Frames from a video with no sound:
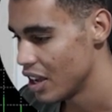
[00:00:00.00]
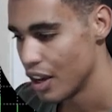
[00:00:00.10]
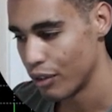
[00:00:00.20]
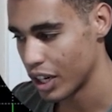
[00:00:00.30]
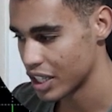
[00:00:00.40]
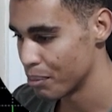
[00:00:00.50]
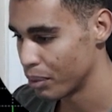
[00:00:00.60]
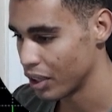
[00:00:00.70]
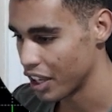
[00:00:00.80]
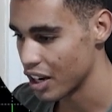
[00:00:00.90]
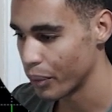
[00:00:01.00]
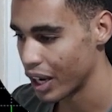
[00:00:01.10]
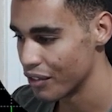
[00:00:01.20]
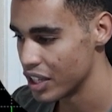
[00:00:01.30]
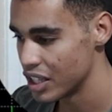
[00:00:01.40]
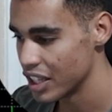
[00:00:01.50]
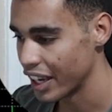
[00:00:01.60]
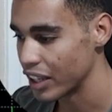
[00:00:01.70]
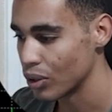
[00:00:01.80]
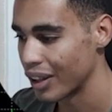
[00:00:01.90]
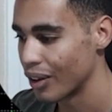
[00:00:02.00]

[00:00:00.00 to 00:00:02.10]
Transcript: For example, here we have this indicator that